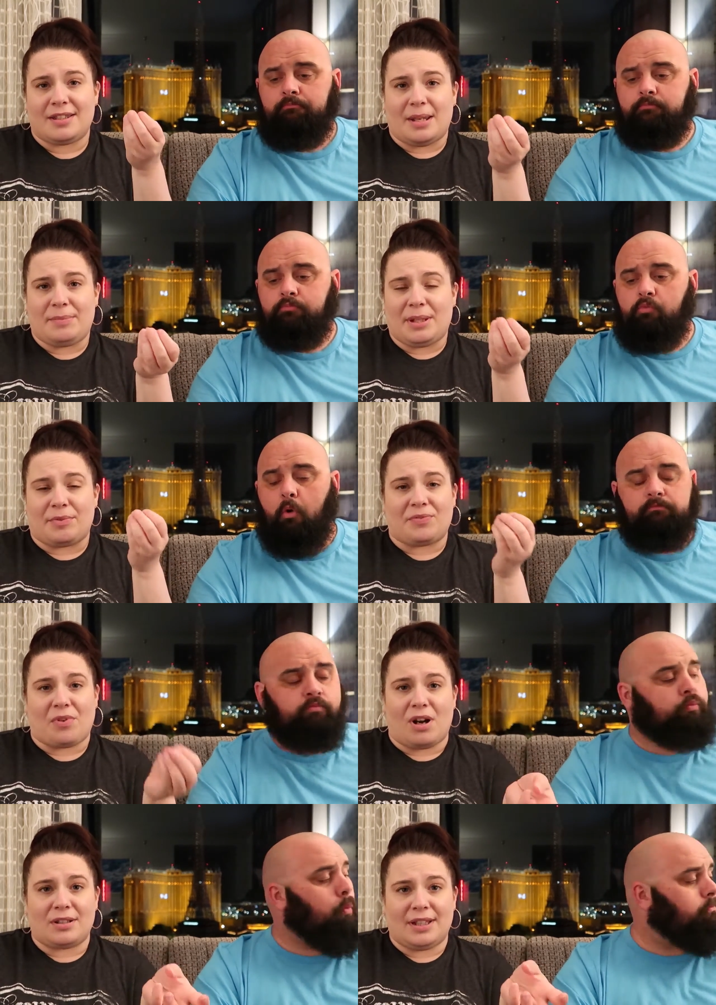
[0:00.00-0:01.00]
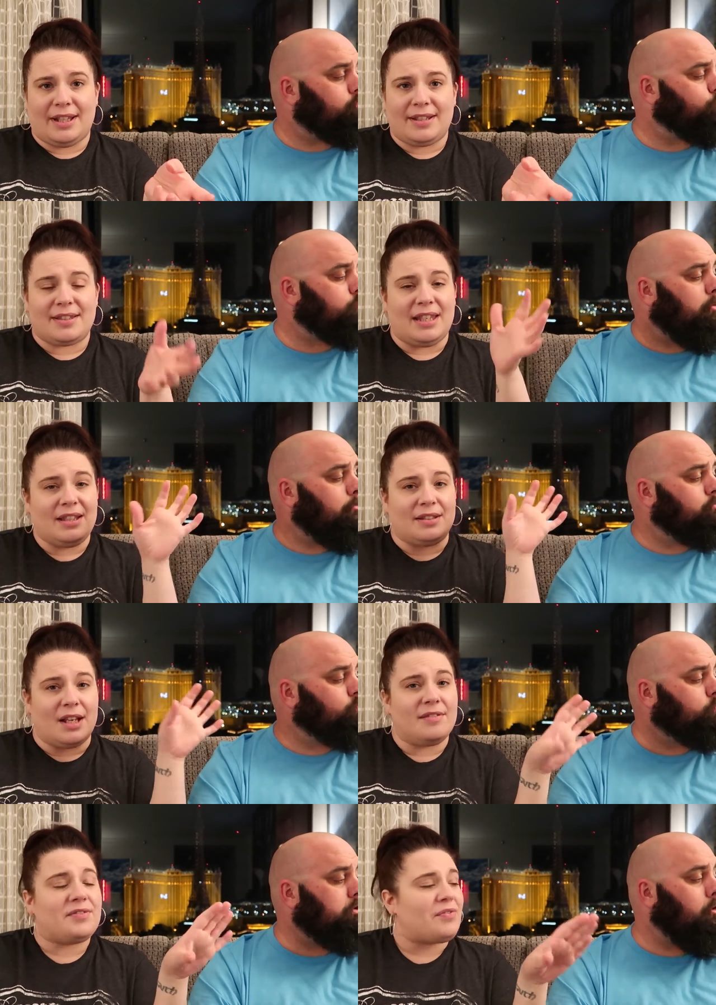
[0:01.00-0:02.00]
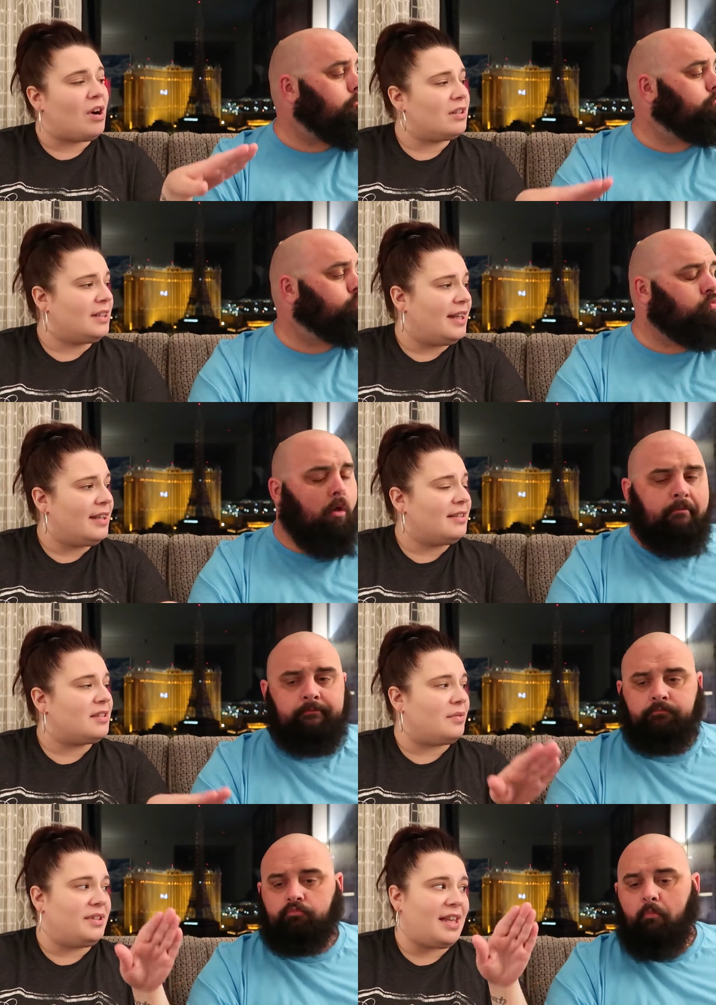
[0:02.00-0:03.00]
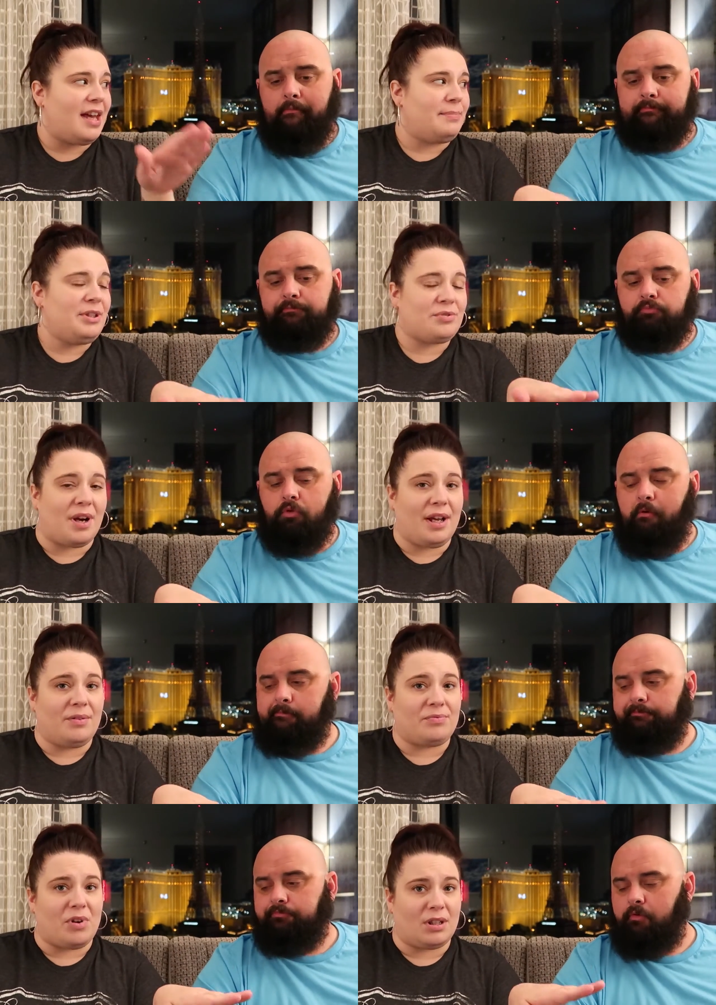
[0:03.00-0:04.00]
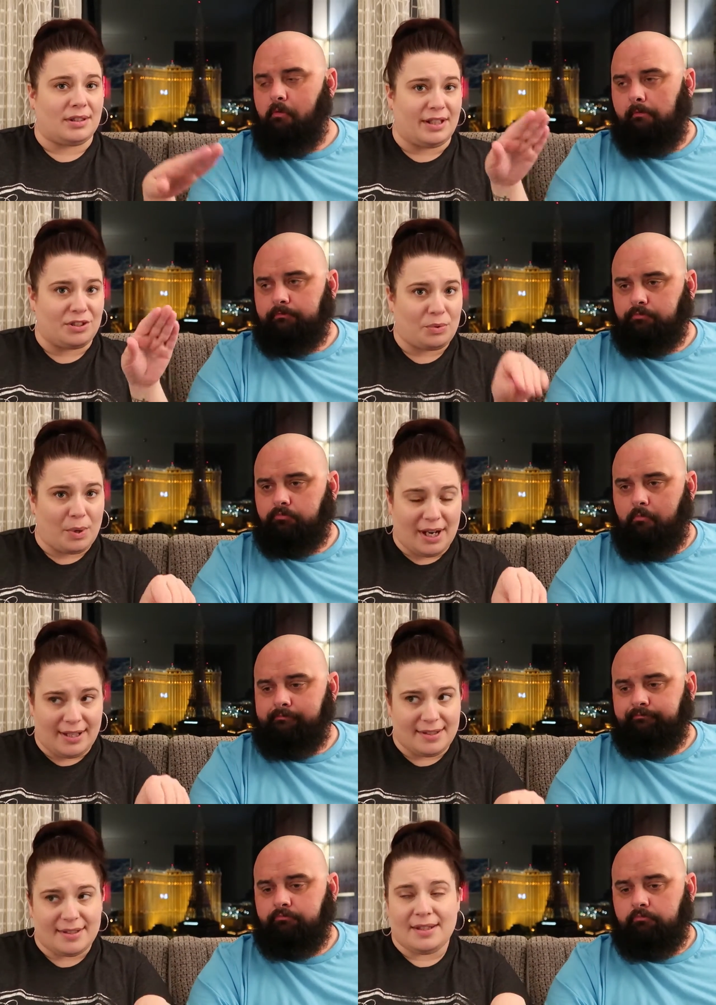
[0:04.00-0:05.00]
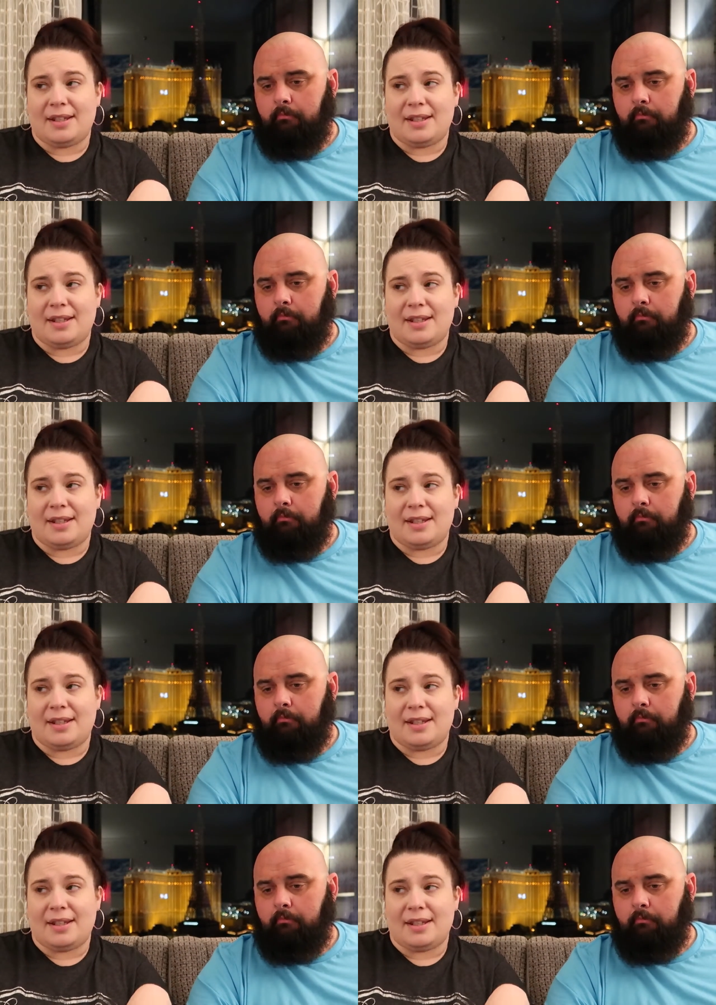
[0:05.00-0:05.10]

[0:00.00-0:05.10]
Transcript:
Speaker 1: Same thing with frog legs. He loves frog legs, so he's had me try frog legs twice.